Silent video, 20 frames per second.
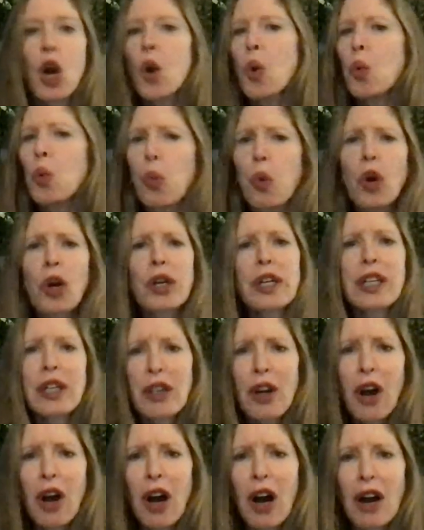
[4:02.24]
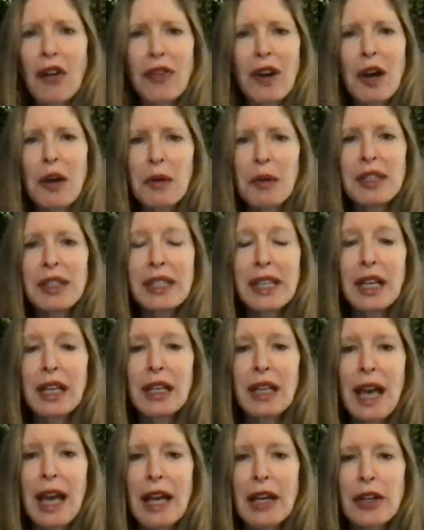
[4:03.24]
work it off, I always
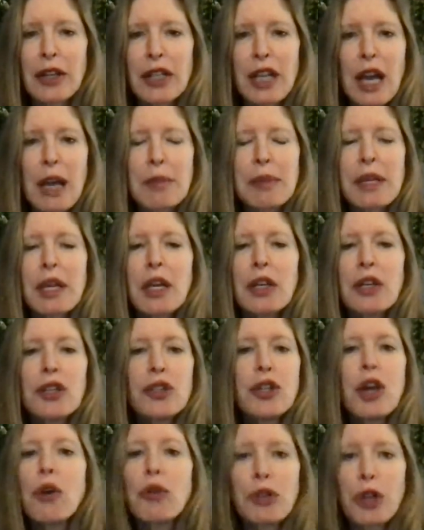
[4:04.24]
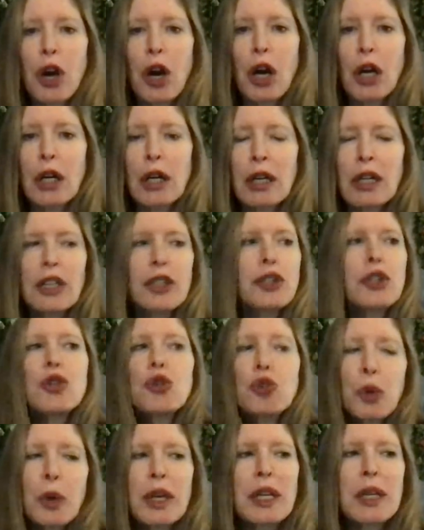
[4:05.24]
tell anger types don't talk, do
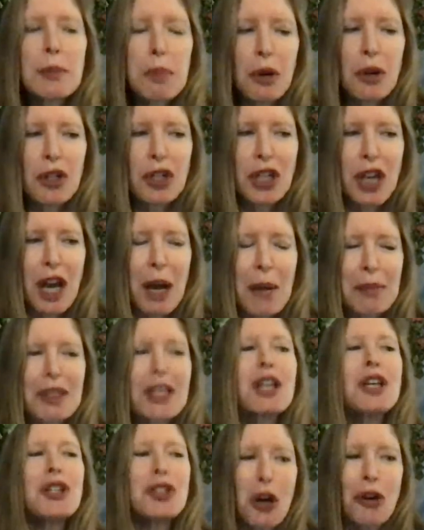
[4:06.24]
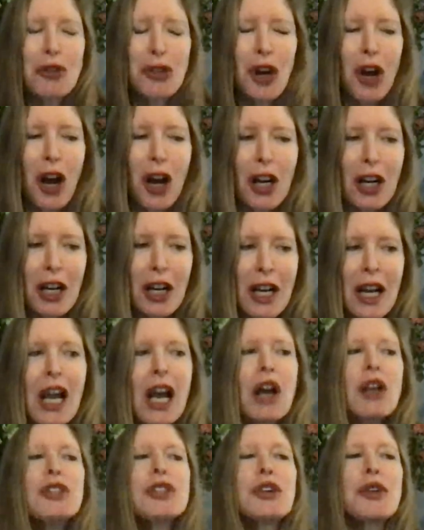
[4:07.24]
20 push ups, don't talk.
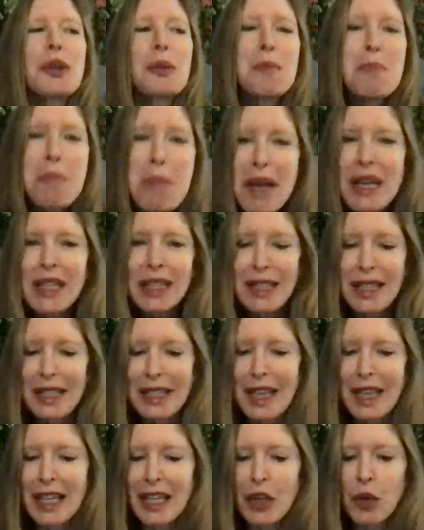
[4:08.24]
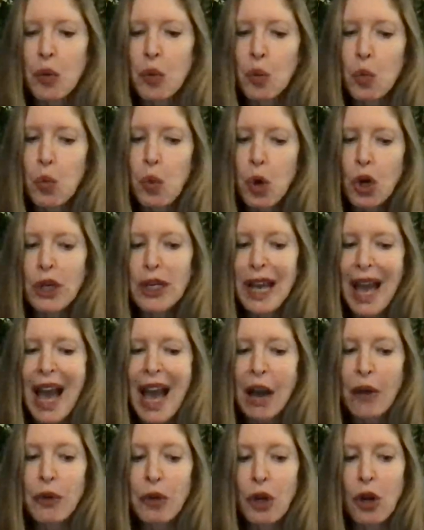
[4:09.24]
So, the minute that they can work
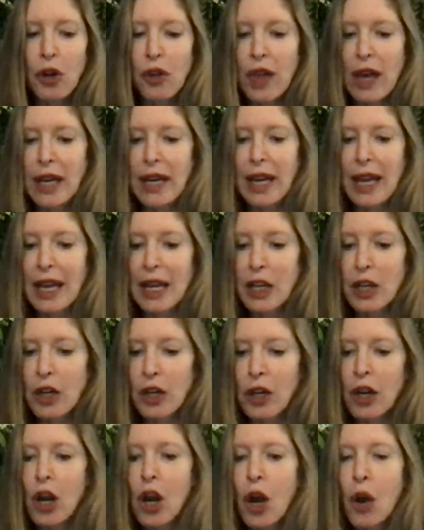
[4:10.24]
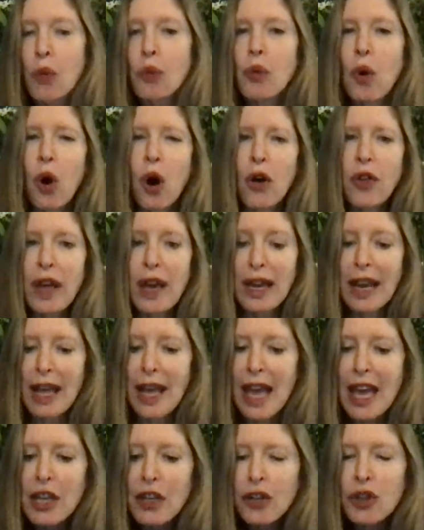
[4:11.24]
out all that anger, all that
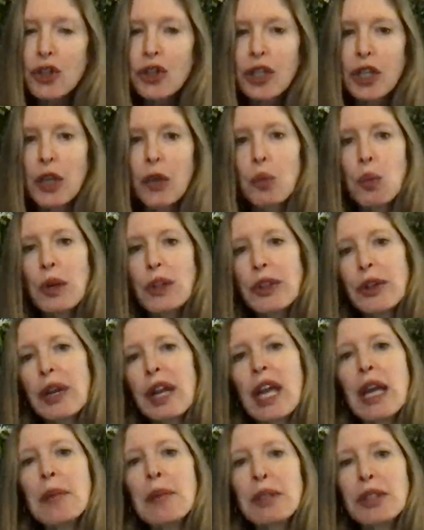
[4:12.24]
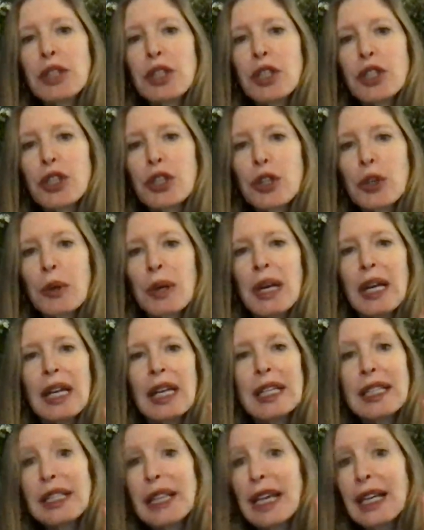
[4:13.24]
energy, what they're able to do
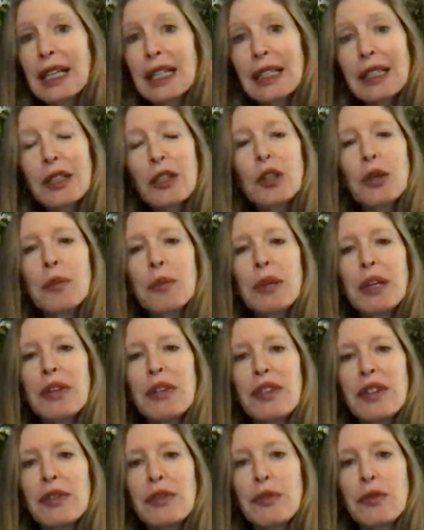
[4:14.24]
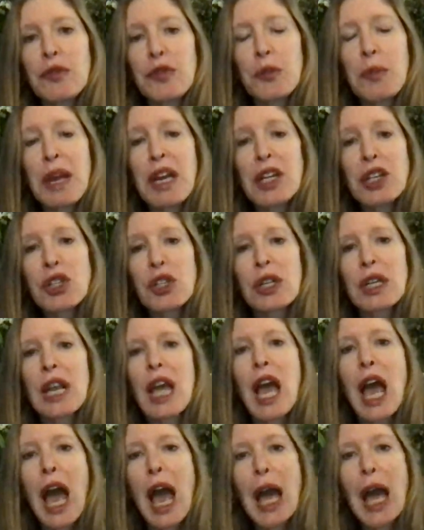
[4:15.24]
is take a little bit of information
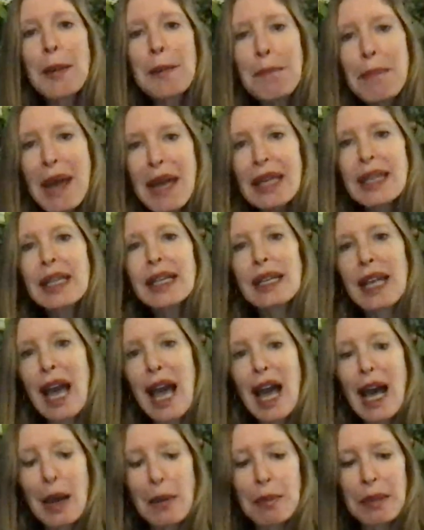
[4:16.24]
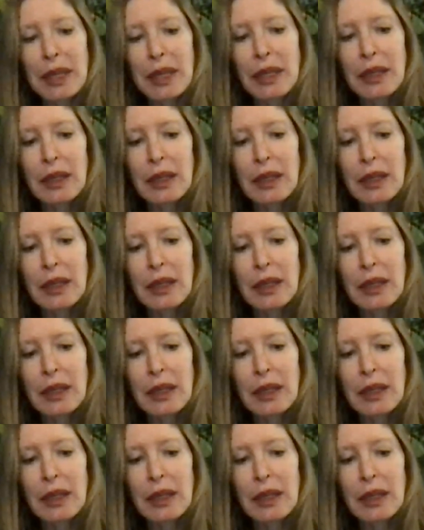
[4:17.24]
and make it happen.